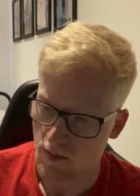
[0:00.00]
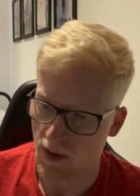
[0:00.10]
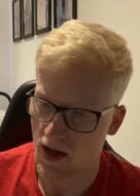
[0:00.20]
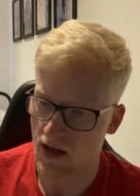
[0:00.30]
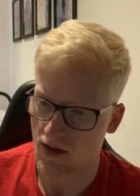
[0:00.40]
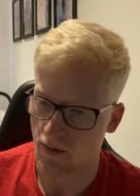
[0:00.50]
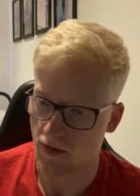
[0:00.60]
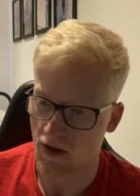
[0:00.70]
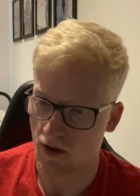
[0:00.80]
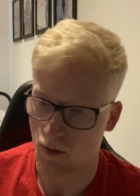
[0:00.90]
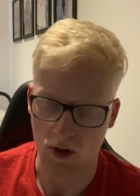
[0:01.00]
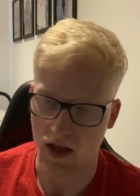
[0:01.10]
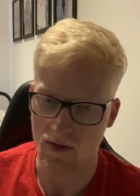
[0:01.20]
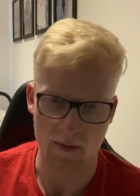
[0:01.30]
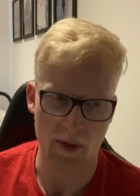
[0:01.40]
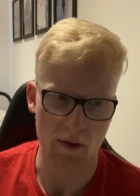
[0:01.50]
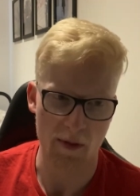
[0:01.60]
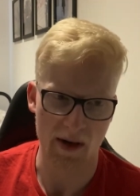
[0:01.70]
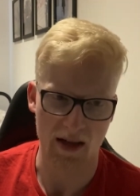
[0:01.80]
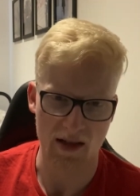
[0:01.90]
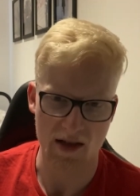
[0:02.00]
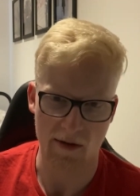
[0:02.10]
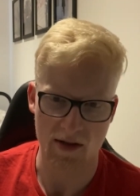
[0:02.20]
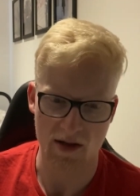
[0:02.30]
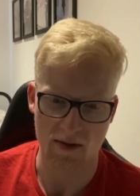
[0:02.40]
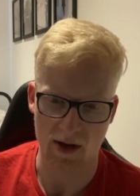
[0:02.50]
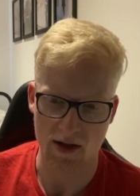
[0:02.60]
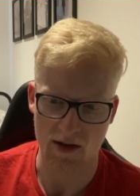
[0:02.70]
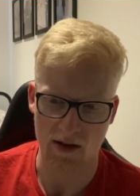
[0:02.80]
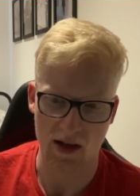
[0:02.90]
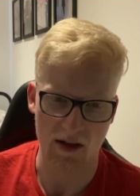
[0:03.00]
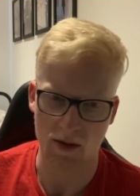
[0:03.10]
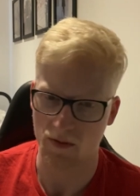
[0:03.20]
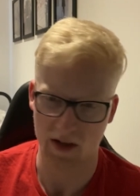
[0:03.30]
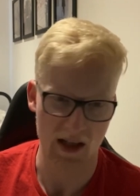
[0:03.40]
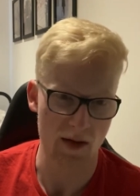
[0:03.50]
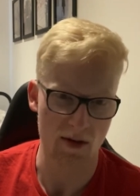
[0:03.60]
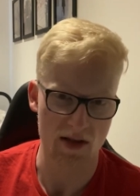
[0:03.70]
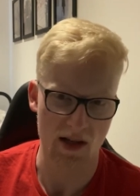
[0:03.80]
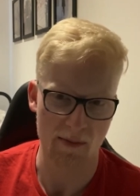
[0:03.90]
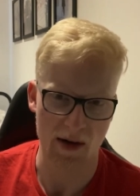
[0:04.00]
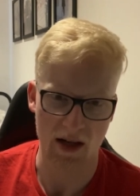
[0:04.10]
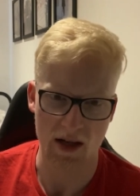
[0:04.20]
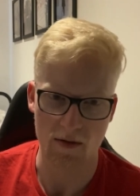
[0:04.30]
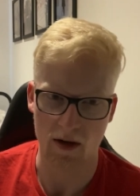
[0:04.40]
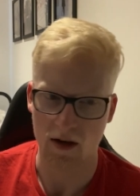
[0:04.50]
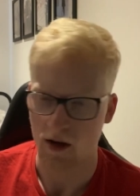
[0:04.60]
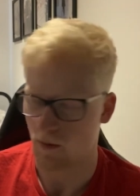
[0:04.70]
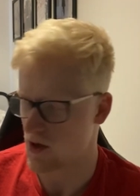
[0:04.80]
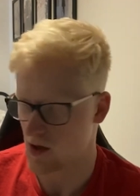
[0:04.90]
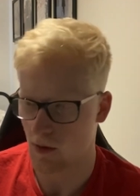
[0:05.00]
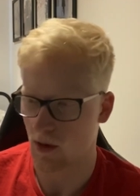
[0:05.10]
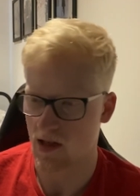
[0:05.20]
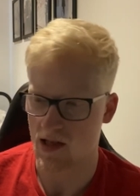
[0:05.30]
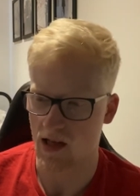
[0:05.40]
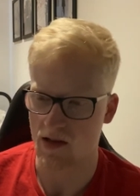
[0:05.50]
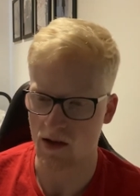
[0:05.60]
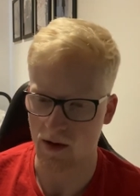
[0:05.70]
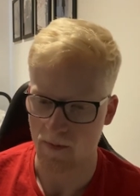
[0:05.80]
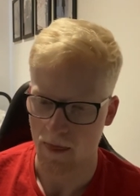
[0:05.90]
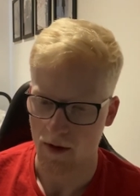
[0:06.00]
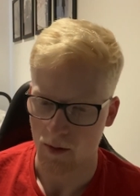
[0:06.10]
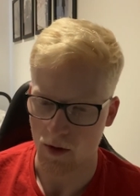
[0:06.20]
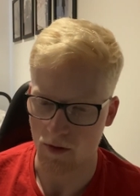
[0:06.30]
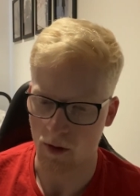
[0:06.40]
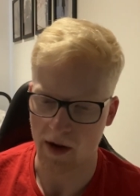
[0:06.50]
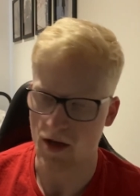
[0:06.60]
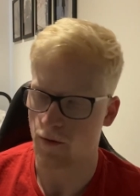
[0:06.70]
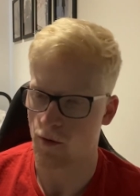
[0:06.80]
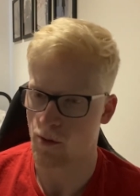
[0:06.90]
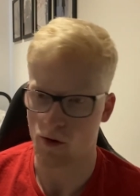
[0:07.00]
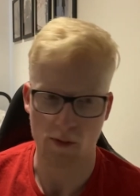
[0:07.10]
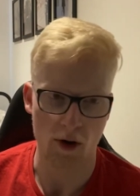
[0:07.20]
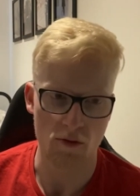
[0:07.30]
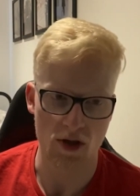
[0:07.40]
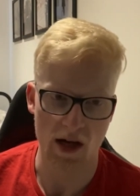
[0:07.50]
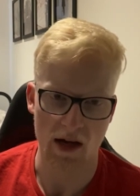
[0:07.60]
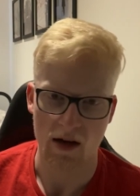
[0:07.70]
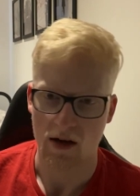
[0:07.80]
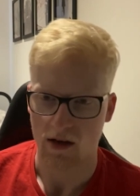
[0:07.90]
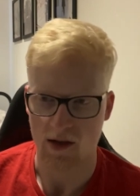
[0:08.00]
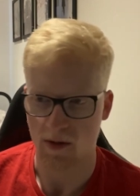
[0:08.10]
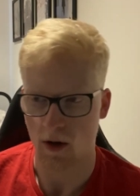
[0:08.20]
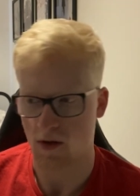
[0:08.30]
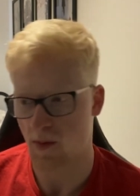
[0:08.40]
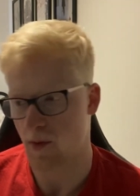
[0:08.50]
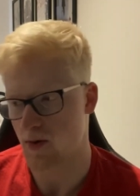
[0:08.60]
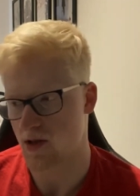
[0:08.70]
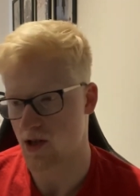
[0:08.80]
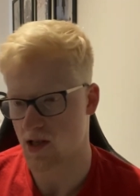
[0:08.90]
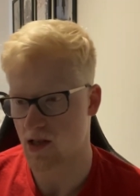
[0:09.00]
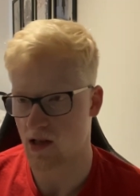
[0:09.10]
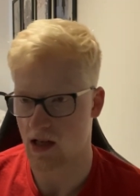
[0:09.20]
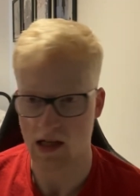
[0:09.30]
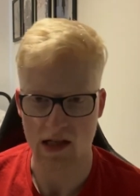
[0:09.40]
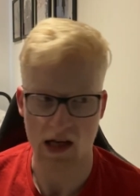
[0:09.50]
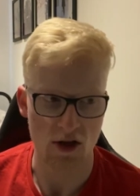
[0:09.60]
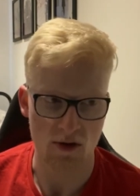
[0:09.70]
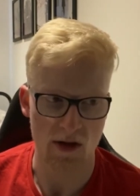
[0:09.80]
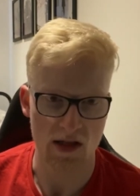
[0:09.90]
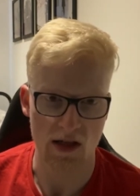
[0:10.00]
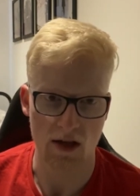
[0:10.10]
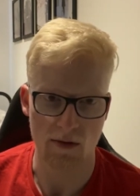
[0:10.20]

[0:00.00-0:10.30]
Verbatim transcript: But I don't think I'd want even Bowyer back at this current situation, and I don't think he wants to come back either. Richard Cawley has said that we've not made a formal approach yet. There's been loads of people suggesting that he is interested in a